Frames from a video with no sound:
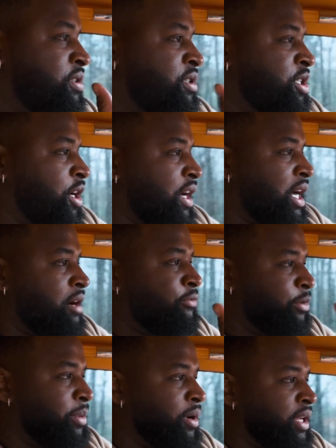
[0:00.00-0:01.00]
Showdown
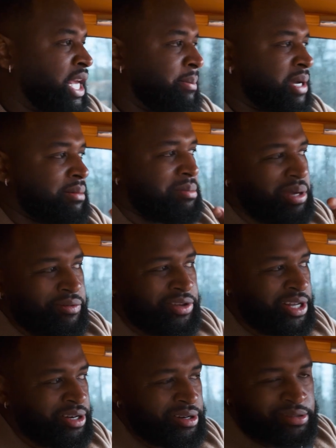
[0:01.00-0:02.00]
football camp come up every
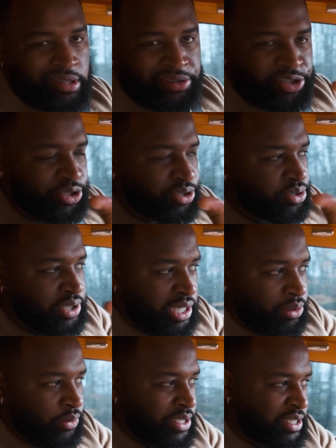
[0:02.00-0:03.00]
year, is in June in
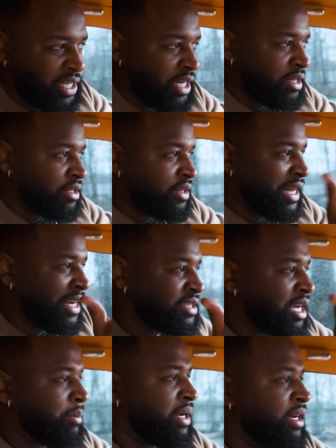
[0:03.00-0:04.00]
Louisiana. That's
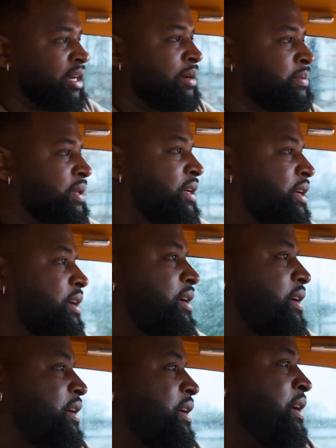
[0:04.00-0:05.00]
coming up.
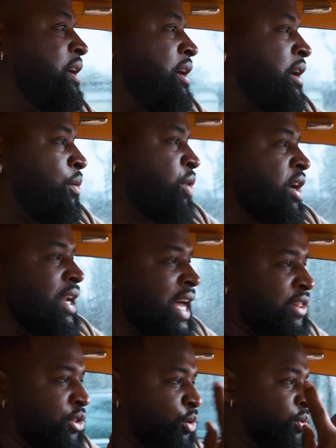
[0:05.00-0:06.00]
We're gonna
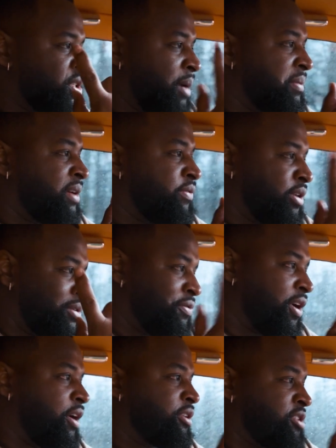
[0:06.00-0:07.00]
have to do something for the
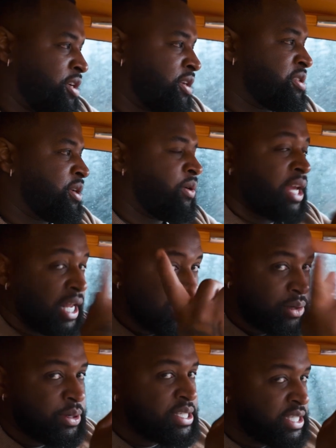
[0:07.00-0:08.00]
fathers also in
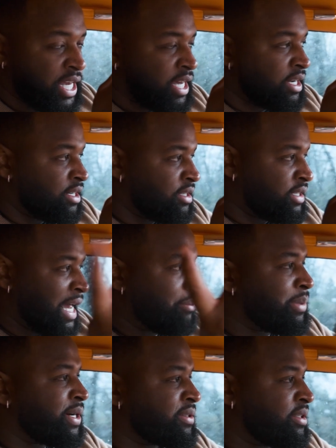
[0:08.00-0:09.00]
Louisiana, not
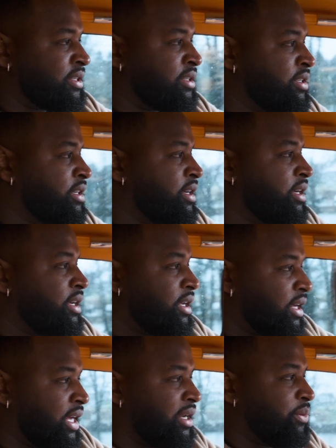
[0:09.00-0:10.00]
Boston,
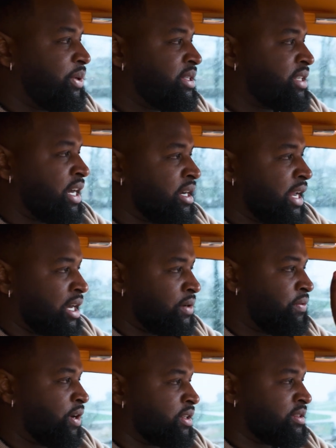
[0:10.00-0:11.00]
in Louisiana, like a
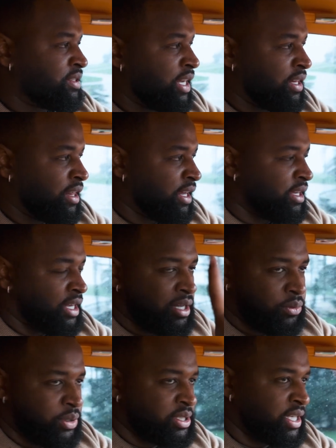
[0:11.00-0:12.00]
Father's Day thing in
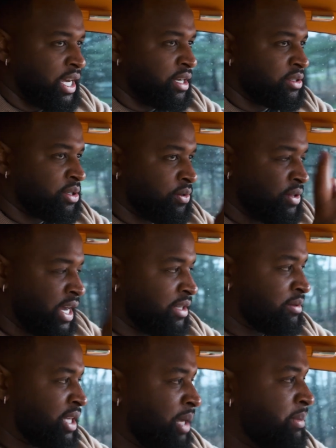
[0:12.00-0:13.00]
Louisiana. So
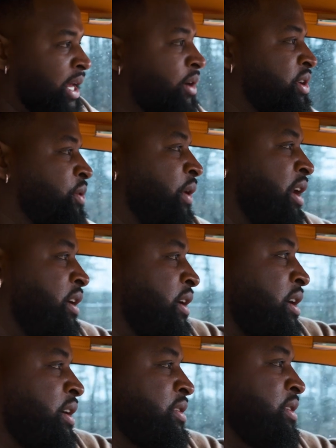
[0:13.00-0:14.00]
keep that on your
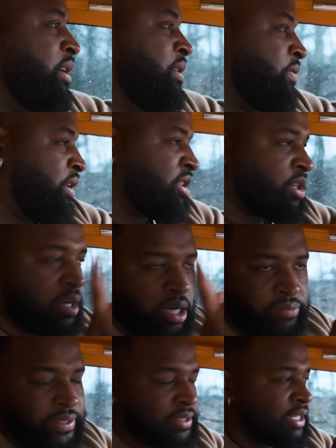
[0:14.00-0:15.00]
radar also for the
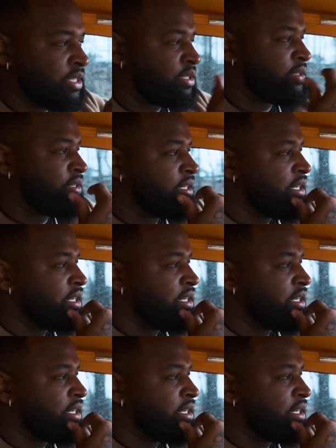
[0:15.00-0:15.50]
Showdown Foundation.